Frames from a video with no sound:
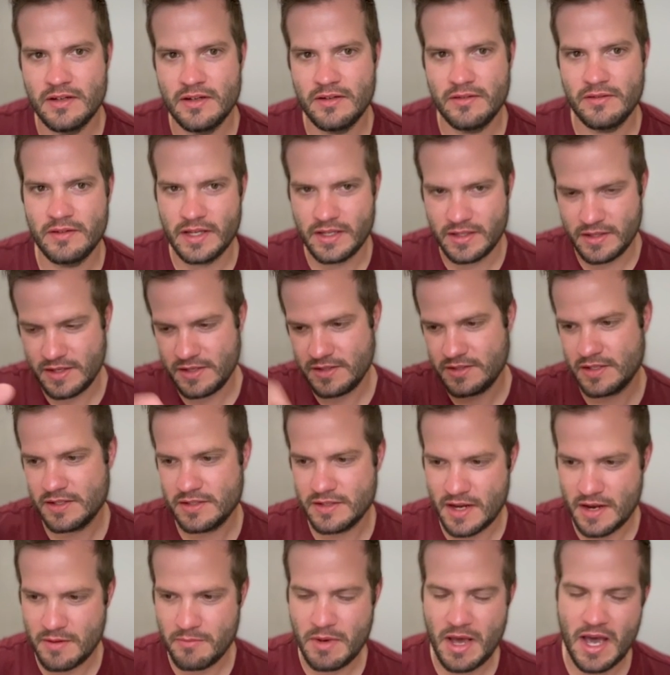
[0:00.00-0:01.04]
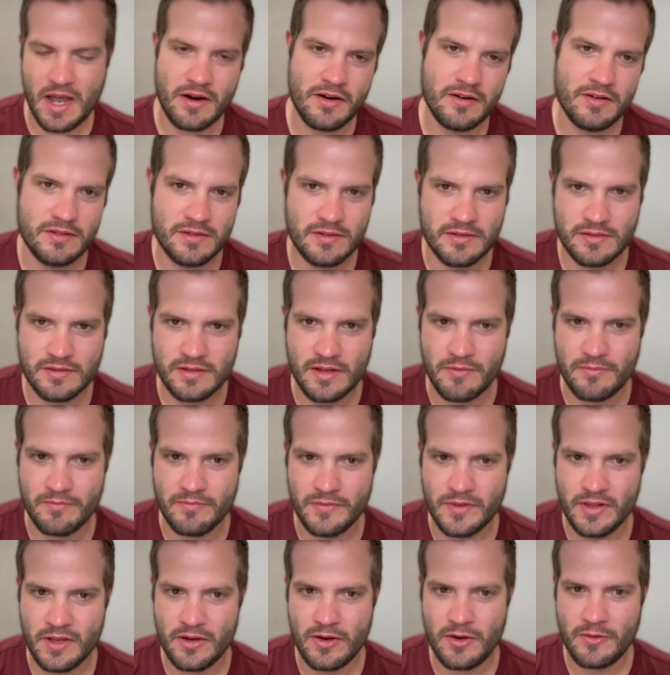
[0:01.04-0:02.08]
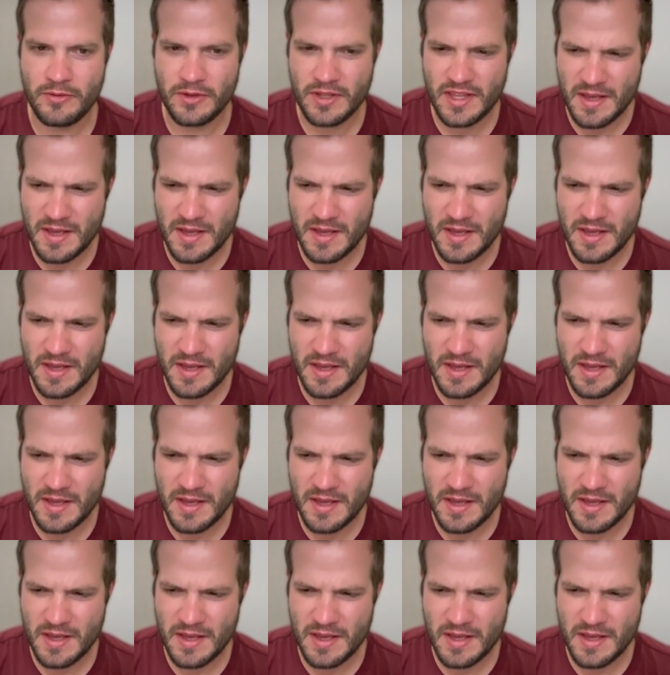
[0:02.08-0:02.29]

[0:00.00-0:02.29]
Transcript: like these design patterns. So hopefully